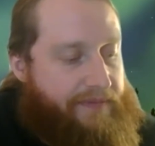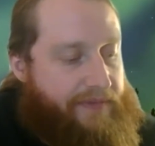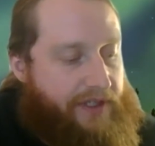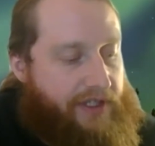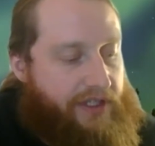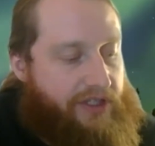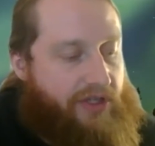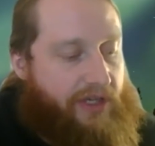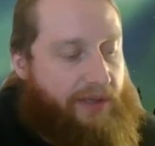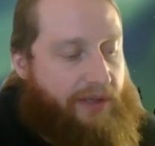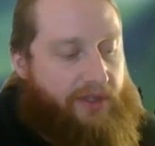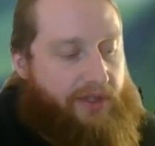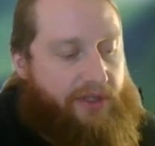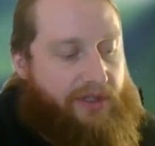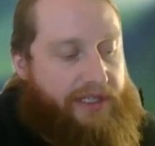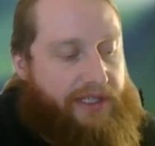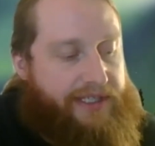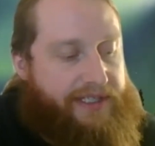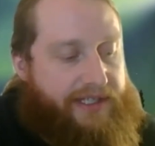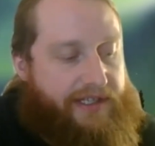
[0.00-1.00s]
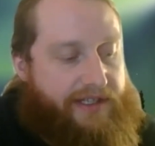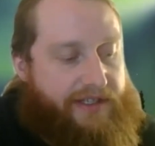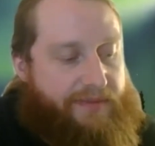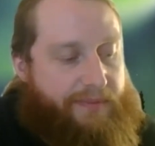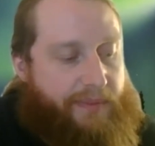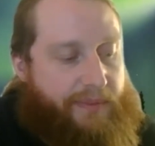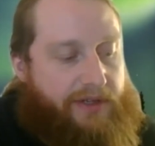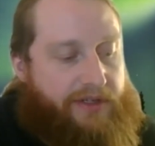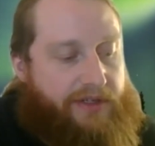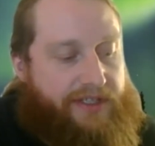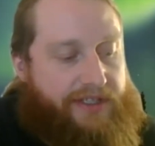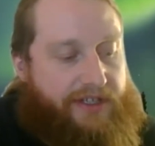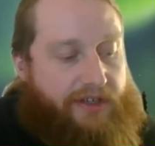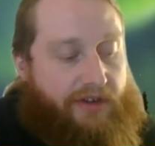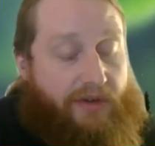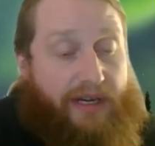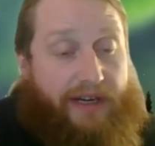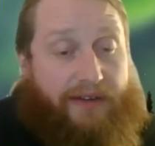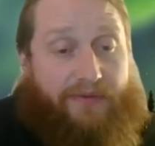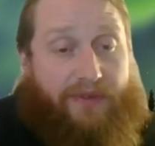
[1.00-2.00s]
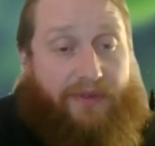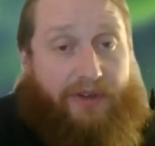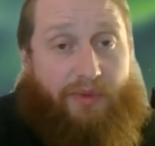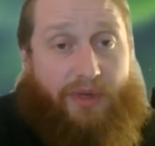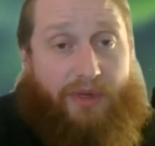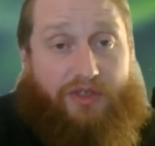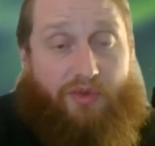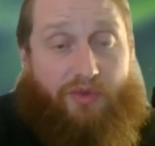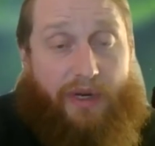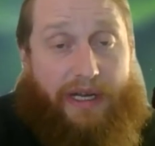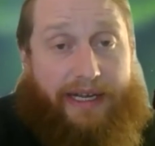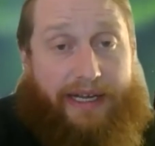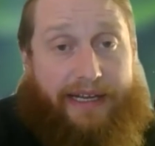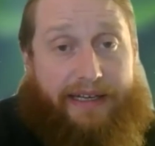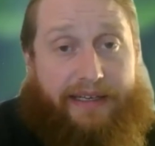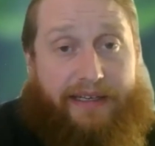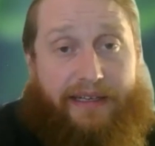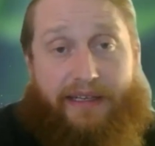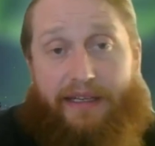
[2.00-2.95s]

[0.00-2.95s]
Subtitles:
The trouble is the sparks go every which way.